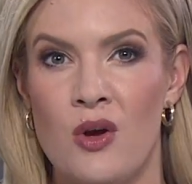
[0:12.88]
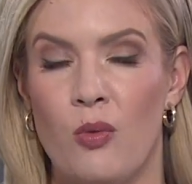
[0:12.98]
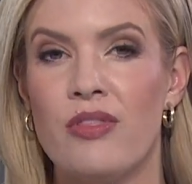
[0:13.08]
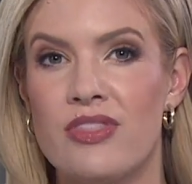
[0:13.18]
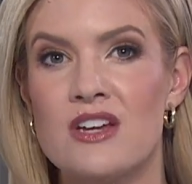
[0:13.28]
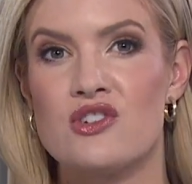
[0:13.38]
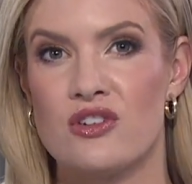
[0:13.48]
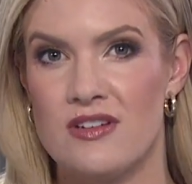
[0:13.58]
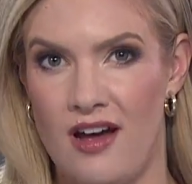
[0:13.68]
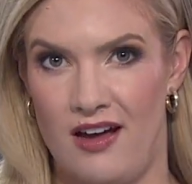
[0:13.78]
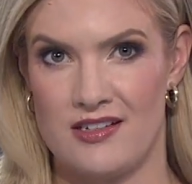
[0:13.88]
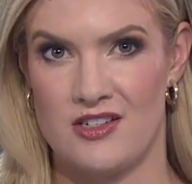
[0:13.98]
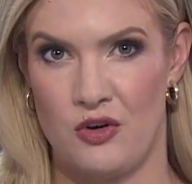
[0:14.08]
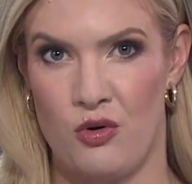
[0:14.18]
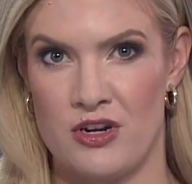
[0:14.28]
one thing should not,
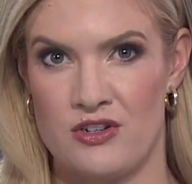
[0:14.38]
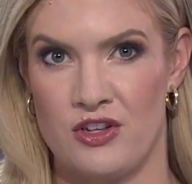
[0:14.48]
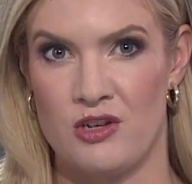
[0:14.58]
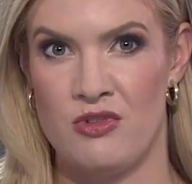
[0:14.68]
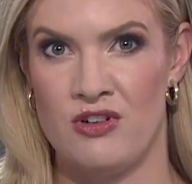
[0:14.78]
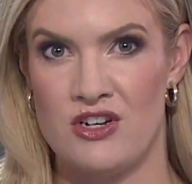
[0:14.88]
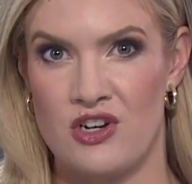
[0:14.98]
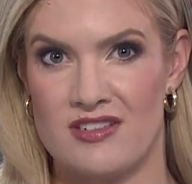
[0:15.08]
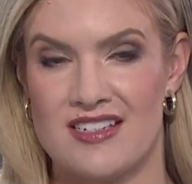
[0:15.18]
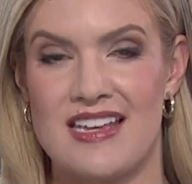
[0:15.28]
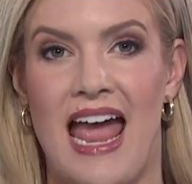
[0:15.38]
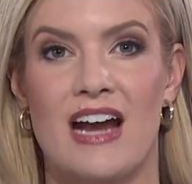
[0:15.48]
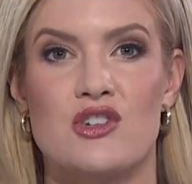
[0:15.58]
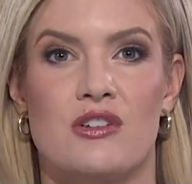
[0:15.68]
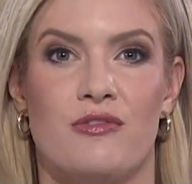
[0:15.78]
according to the Community Justice
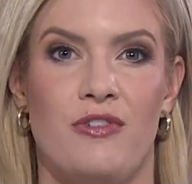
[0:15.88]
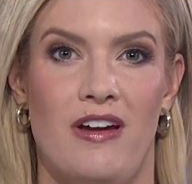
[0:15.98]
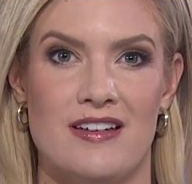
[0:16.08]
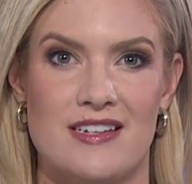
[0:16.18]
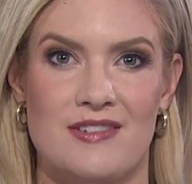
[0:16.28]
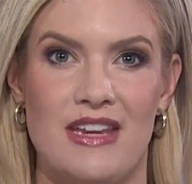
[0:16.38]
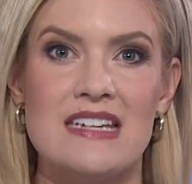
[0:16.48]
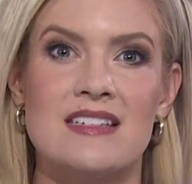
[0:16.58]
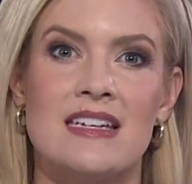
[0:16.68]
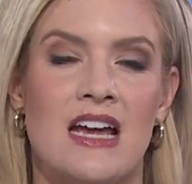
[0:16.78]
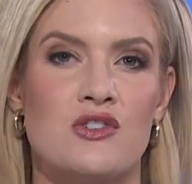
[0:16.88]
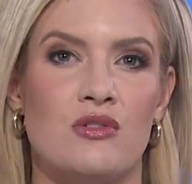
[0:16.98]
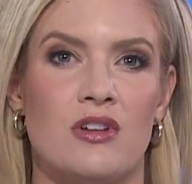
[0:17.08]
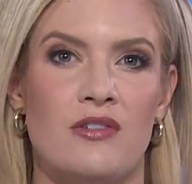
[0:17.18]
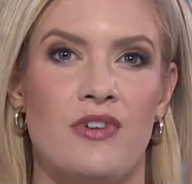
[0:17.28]
Action Fund. It is a
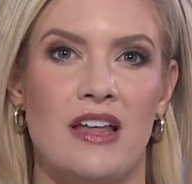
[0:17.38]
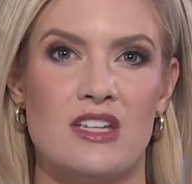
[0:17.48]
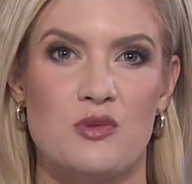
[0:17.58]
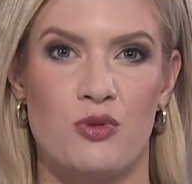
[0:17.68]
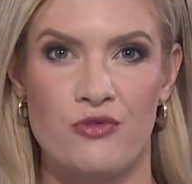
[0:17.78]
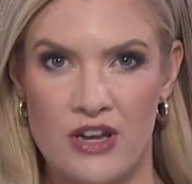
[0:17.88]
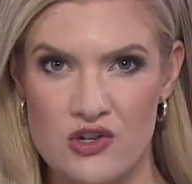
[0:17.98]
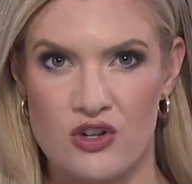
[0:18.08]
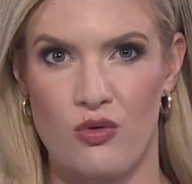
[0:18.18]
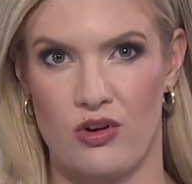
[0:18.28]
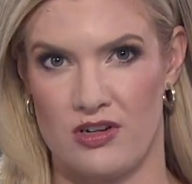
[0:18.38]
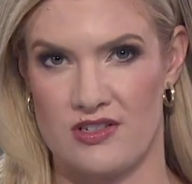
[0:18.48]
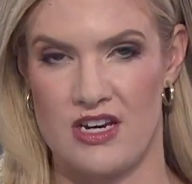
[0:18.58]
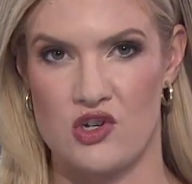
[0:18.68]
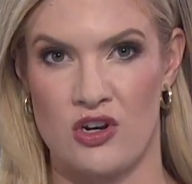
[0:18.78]
national gun violence prevention
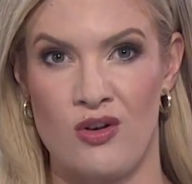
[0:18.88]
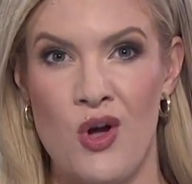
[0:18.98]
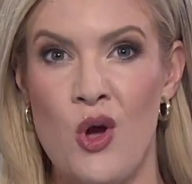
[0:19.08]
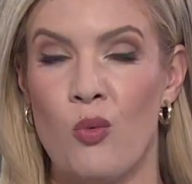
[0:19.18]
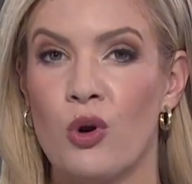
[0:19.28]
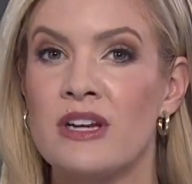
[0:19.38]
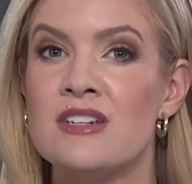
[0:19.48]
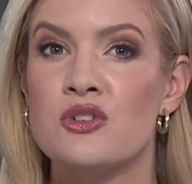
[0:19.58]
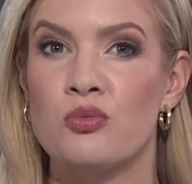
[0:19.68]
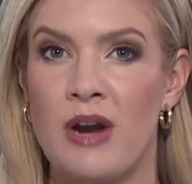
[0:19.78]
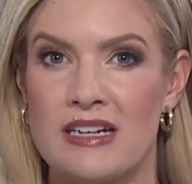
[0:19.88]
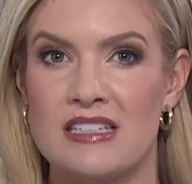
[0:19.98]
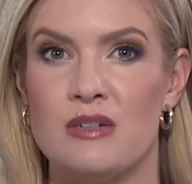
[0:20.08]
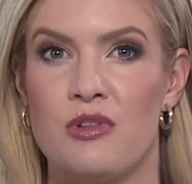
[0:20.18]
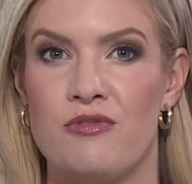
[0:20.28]
organization working
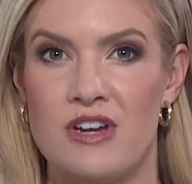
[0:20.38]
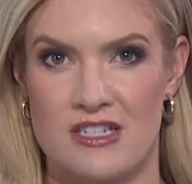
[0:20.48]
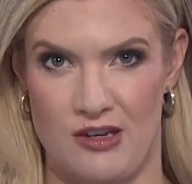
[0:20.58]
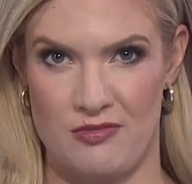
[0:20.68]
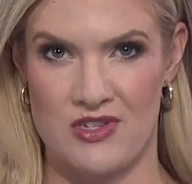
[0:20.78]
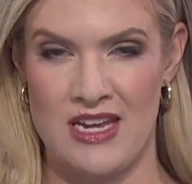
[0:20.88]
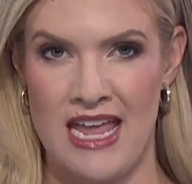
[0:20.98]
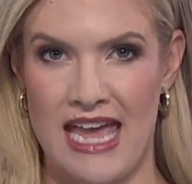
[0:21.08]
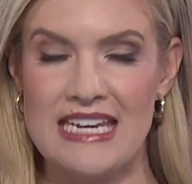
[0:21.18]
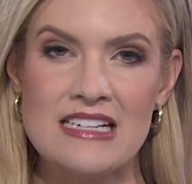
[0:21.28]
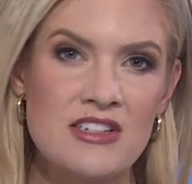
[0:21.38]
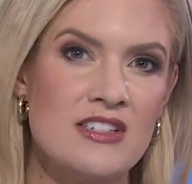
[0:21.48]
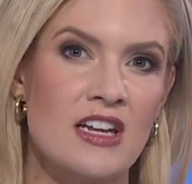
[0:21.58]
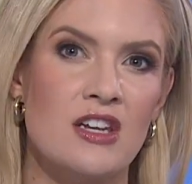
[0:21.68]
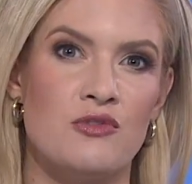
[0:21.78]
directly with victims. And its
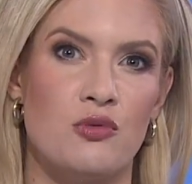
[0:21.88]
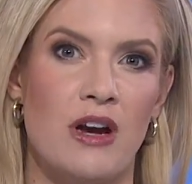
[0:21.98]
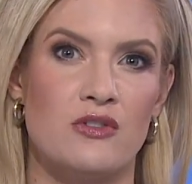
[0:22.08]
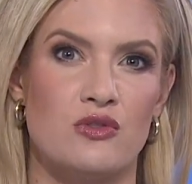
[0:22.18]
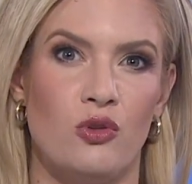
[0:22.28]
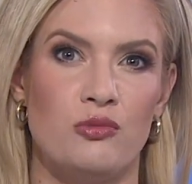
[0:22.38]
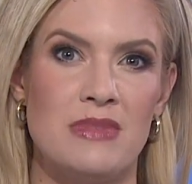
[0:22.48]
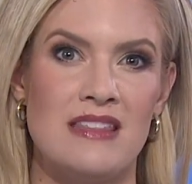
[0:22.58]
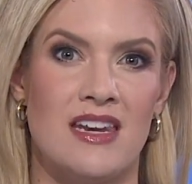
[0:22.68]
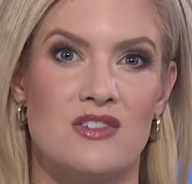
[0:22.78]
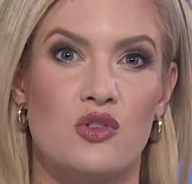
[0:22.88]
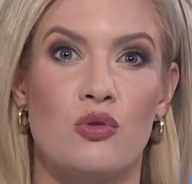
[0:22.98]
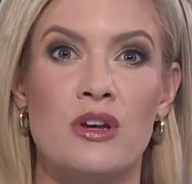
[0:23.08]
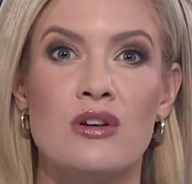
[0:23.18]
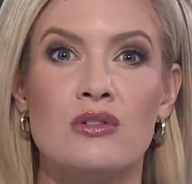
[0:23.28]
executive director told me that it's
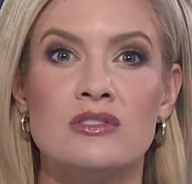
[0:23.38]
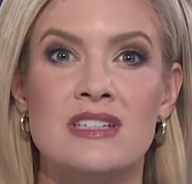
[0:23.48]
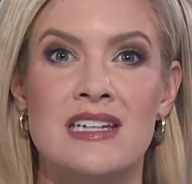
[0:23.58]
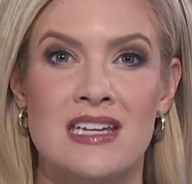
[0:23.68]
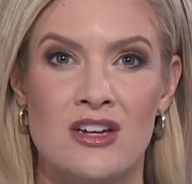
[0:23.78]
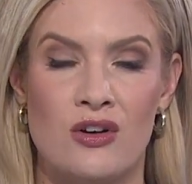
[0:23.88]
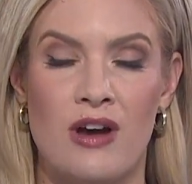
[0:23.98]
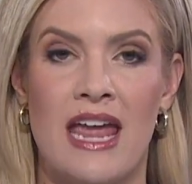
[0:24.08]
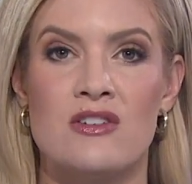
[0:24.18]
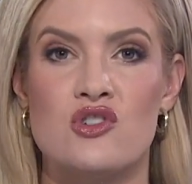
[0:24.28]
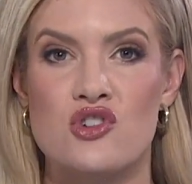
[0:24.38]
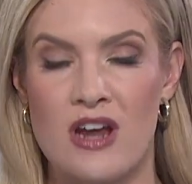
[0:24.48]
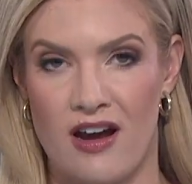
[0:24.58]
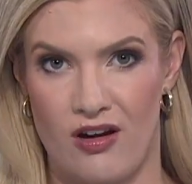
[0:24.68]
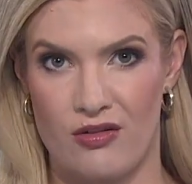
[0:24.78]
critical to hear and
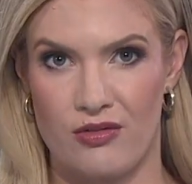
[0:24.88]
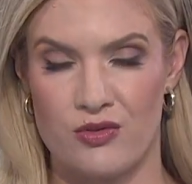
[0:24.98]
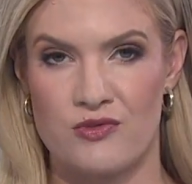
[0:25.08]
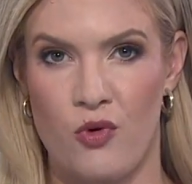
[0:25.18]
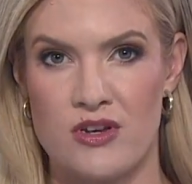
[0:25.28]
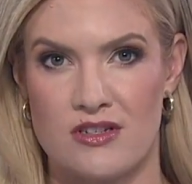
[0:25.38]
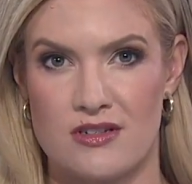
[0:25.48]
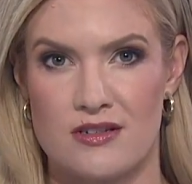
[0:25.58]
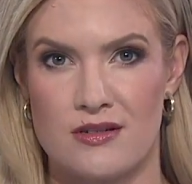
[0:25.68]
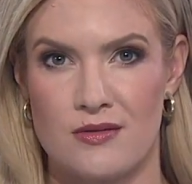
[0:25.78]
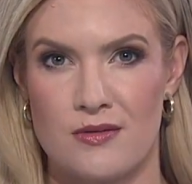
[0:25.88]
share those voices.